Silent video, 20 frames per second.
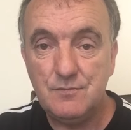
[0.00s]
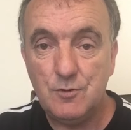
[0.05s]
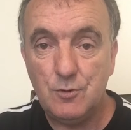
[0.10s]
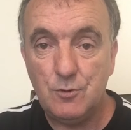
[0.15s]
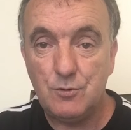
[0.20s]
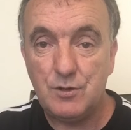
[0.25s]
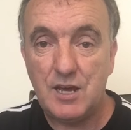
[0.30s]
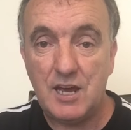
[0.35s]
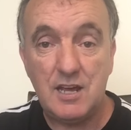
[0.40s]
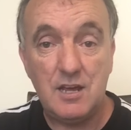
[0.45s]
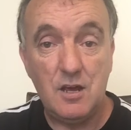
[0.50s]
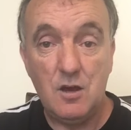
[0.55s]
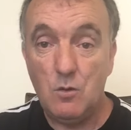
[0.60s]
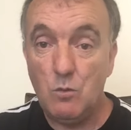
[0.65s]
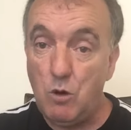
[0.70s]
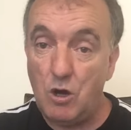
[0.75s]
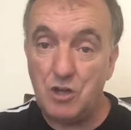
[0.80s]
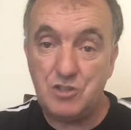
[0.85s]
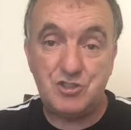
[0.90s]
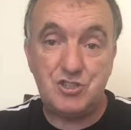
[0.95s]
Okay?
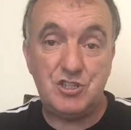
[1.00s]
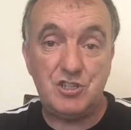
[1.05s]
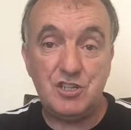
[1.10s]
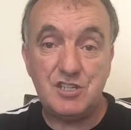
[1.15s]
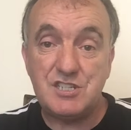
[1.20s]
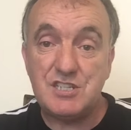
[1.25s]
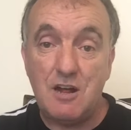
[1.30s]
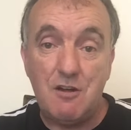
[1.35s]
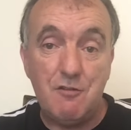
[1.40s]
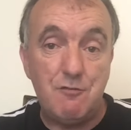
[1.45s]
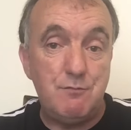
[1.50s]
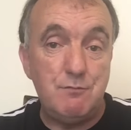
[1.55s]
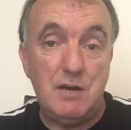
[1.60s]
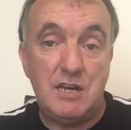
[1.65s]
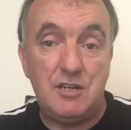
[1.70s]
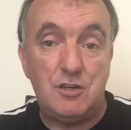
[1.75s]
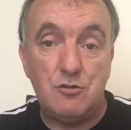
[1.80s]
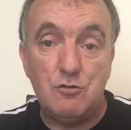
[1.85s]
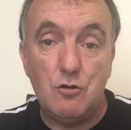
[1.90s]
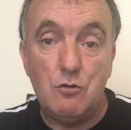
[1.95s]
Watch it yourself,
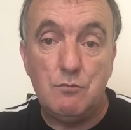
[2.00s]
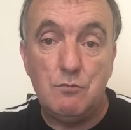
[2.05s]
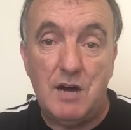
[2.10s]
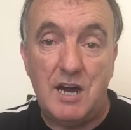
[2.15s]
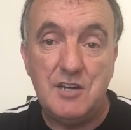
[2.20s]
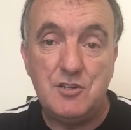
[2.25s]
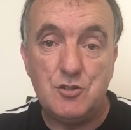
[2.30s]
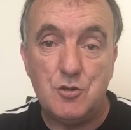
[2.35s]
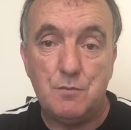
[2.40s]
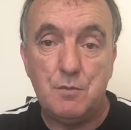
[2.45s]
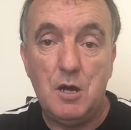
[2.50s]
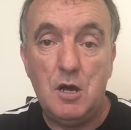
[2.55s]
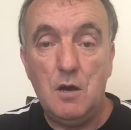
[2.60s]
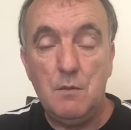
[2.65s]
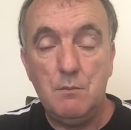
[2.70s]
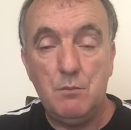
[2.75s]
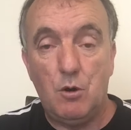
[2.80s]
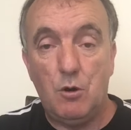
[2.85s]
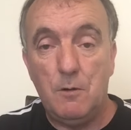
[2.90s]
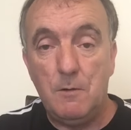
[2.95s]
make your own mind up.
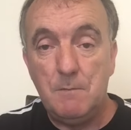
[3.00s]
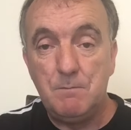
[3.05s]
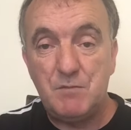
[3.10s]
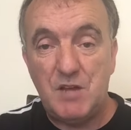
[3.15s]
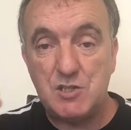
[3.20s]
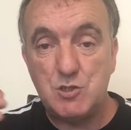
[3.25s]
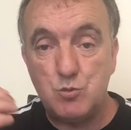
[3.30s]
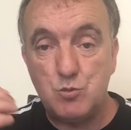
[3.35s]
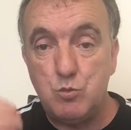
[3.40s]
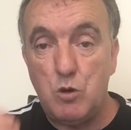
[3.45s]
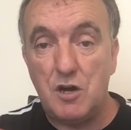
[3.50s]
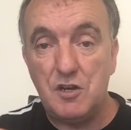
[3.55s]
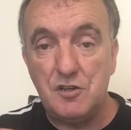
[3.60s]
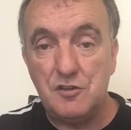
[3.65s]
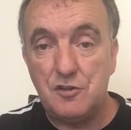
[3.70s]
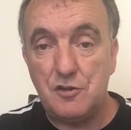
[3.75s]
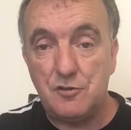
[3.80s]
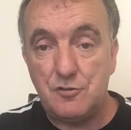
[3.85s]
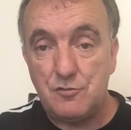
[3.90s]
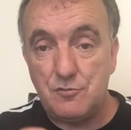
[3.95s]
But that's one
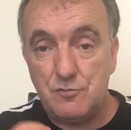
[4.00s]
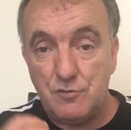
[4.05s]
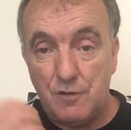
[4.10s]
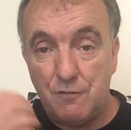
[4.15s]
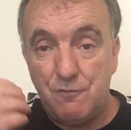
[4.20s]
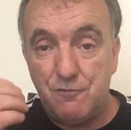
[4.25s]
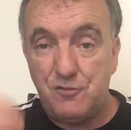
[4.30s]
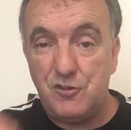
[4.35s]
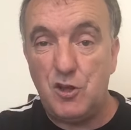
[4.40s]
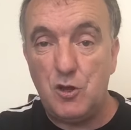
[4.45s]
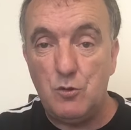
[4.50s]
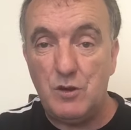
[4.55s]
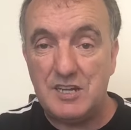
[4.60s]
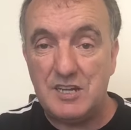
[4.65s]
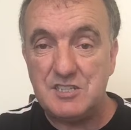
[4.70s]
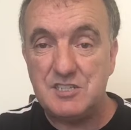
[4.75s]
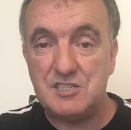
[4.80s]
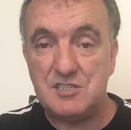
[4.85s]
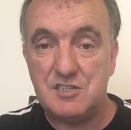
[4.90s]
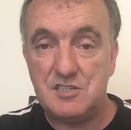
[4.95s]
of the few
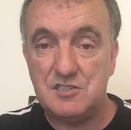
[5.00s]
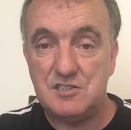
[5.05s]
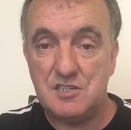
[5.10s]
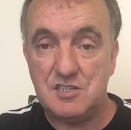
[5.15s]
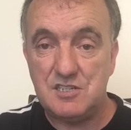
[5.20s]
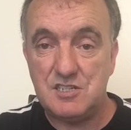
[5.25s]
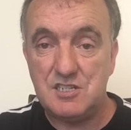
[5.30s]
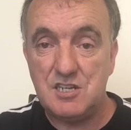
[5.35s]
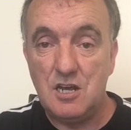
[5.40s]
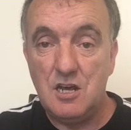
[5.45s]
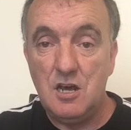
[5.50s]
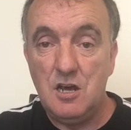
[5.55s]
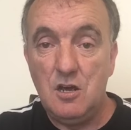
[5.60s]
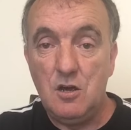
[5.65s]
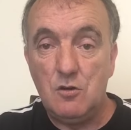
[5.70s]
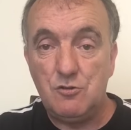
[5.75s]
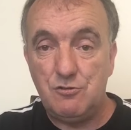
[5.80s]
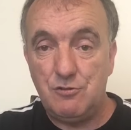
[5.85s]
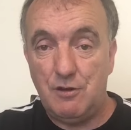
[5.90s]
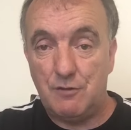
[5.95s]
instances
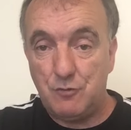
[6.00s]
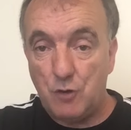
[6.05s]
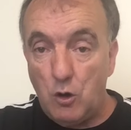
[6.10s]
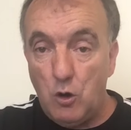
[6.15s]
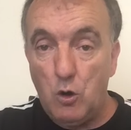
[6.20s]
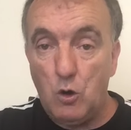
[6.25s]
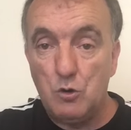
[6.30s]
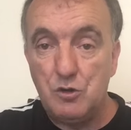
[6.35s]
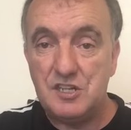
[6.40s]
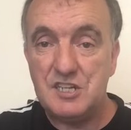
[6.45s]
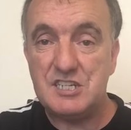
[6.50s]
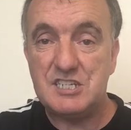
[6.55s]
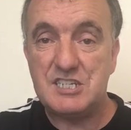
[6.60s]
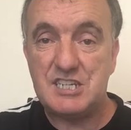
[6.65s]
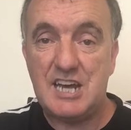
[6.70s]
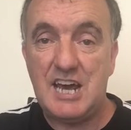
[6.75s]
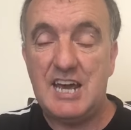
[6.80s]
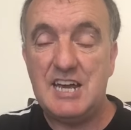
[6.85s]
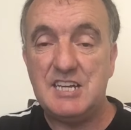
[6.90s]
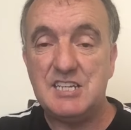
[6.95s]
throughout the whole of this
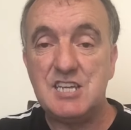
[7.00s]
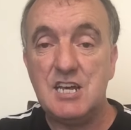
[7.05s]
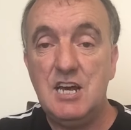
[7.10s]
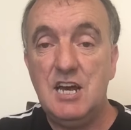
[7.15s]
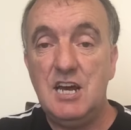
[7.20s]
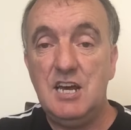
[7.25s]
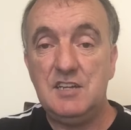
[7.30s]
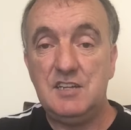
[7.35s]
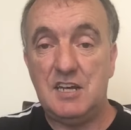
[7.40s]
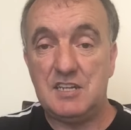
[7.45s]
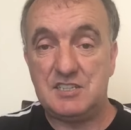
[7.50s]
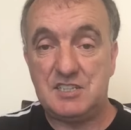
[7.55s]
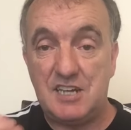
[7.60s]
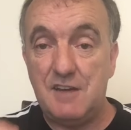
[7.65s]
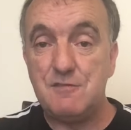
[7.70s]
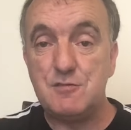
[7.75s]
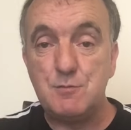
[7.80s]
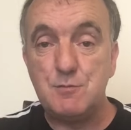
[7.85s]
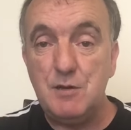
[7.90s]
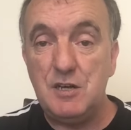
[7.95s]
case that
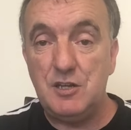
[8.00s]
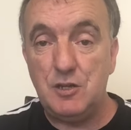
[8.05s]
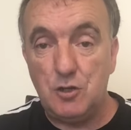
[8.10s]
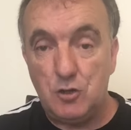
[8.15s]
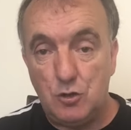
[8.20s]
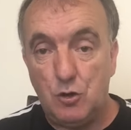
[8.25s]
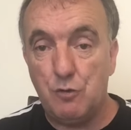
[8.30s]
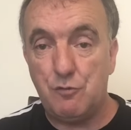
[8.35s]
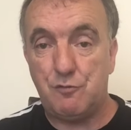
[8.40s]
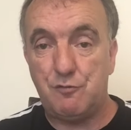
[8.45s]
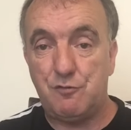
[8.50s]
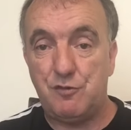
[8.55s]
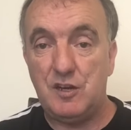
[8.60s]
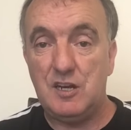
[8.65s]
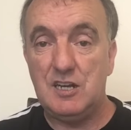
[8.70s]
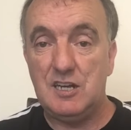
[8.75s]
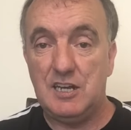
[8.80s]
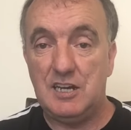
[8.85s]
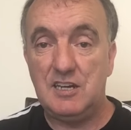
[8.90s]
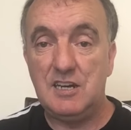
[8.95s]
gives me the gut
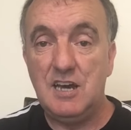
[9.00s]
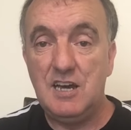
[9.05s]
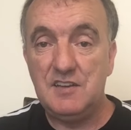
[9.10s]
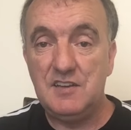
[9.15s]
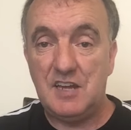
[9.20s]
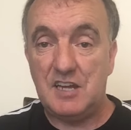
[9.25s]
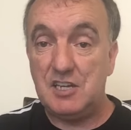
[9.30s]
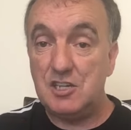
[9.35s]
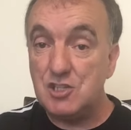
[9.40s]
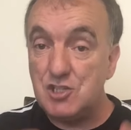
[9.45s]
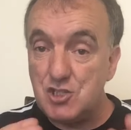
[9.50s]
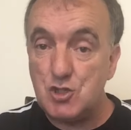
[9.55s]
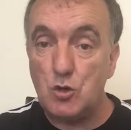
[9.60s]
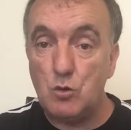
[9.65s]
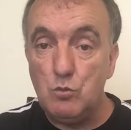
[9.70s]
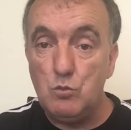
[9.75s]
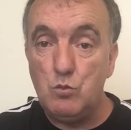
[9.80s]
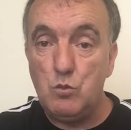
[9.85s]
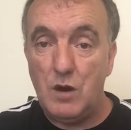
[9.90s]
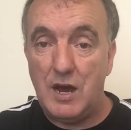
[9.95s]
feeling that in
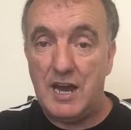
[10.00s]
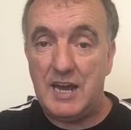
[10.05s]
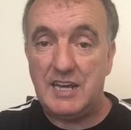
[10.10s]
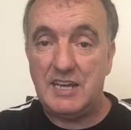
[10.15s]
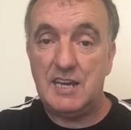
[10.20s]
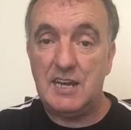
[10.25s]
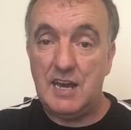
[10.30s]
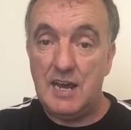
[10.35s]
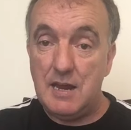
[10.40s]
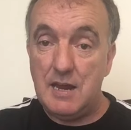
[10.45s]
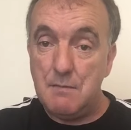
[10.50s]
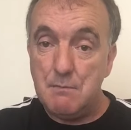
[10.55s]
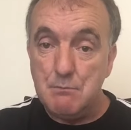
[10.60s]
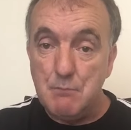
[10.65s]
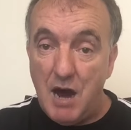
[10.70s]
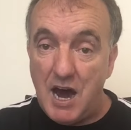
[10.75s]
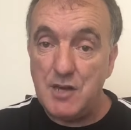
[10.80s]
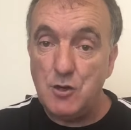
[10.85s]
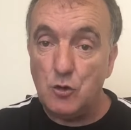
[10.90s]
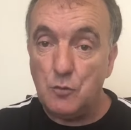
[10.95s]
some way, in
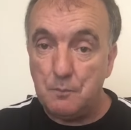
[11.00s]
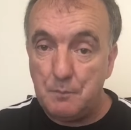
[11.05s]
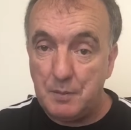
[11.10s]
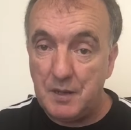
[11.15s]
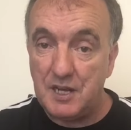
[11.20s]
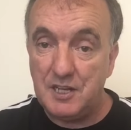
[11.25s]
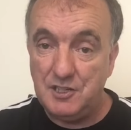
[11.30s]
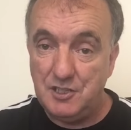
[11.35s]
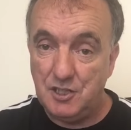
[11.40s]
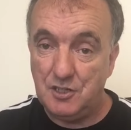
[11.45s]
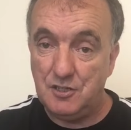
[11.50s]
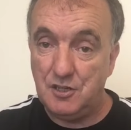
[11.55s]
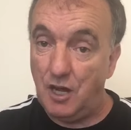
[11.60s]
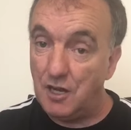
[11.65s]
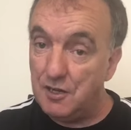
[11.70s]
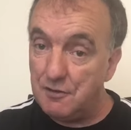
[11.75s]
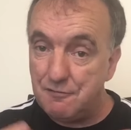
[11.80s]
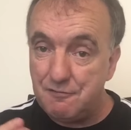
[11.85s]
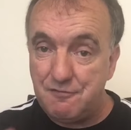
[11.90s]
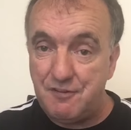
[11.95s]
my opinion,
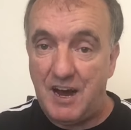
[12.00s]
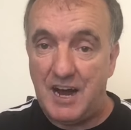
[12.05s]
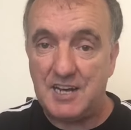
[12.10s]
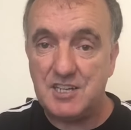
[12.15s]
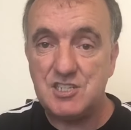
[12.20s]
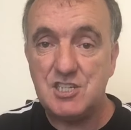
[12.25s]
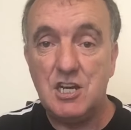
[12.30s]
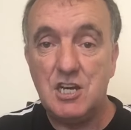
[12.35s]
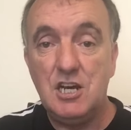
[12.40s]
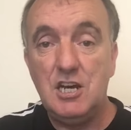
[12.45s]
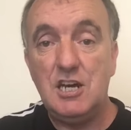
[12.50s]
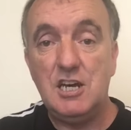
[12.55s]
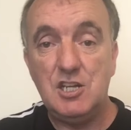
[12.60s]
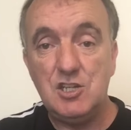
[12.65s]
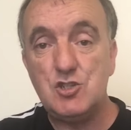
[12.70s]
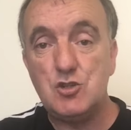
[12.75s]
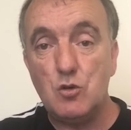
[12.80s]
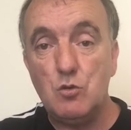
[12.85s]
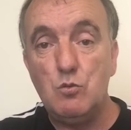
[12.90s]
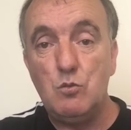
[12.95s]
not a fact, in
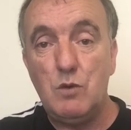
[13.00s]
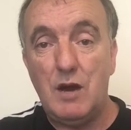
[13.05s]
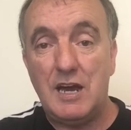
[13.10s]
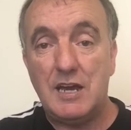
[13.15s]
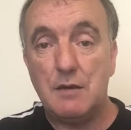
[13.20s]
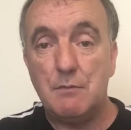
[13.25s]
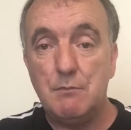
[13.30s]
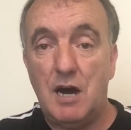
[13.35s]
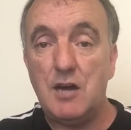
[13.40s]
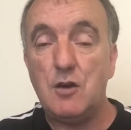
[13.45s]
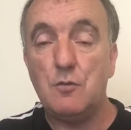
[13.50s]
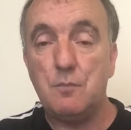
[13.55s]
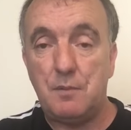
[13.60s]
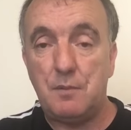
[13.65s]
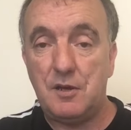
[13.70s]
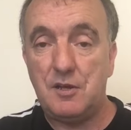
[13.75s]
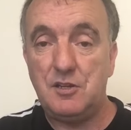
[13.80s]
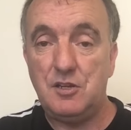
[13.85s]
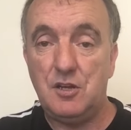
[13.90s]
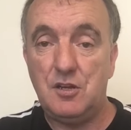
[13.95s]
some way, in my
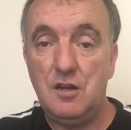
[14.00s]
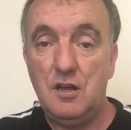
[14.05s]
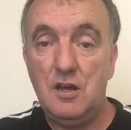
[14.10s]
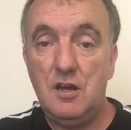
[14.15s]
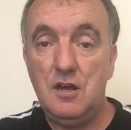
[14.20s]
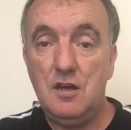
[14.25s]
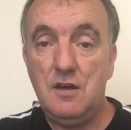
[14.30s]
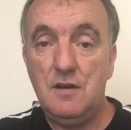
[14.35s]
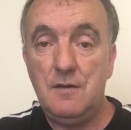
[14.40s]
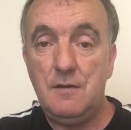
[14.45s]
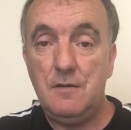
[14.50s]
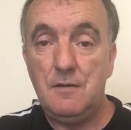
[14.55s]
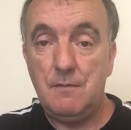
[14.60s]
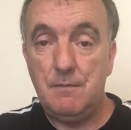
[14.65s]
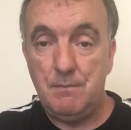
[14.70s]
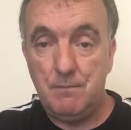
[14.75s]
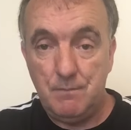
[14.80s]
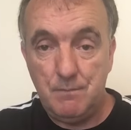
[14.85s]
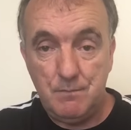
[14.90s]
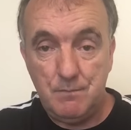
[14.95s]
opinion,
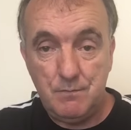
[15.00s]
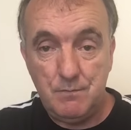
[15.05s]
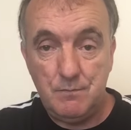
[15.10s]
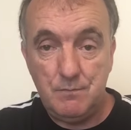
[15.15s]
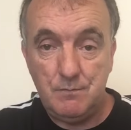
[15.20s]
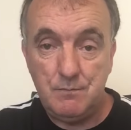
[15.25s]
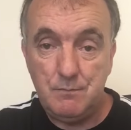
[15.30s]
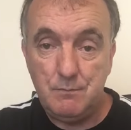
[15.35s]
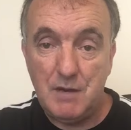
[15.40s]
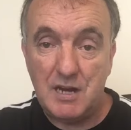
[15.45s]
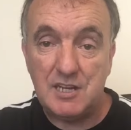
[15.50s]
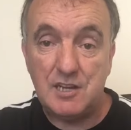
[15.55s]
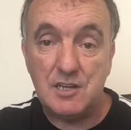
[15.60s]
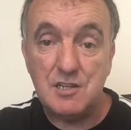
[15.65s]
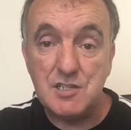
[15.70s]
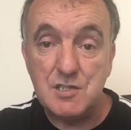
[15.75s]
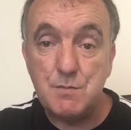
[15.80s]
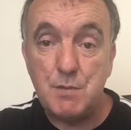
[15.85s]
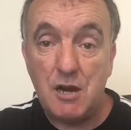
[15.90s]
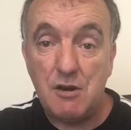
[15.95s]

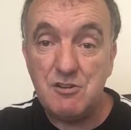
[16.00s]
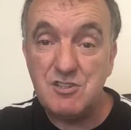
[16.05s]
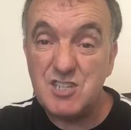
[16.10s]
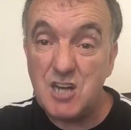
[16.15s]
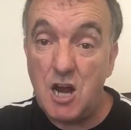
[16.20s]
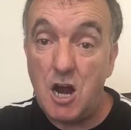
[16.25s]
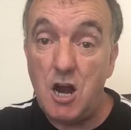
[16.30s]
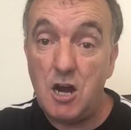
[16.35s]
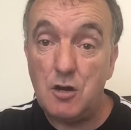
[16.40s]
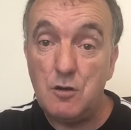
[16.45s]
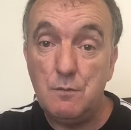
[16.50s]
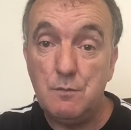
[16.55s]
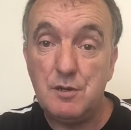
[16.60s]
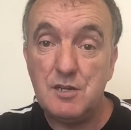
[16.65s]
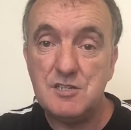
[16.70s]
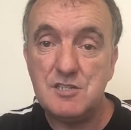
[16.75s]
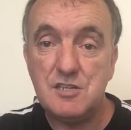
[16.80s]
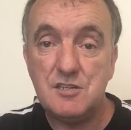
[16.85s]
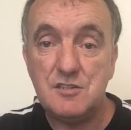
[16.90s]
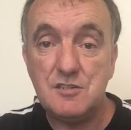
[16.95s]
Madeleine's parents are
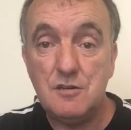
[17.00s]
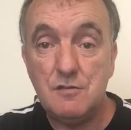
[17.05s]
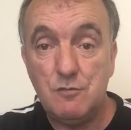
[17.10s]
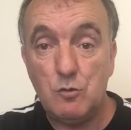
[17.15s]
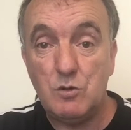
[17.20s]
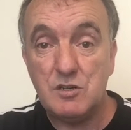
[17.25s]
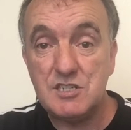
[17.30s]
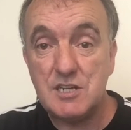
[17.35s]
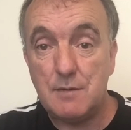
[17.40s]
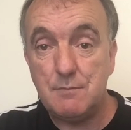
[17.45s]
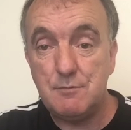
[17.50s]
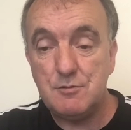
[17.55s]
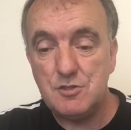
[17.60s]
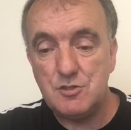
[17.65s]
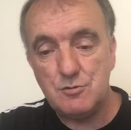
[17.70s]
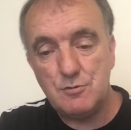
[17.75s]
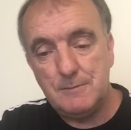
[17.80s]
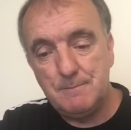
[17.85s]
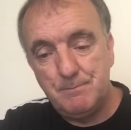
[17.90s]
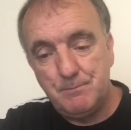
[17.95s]
complicit for what's happened
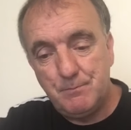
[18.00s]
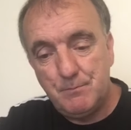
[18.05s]
to her.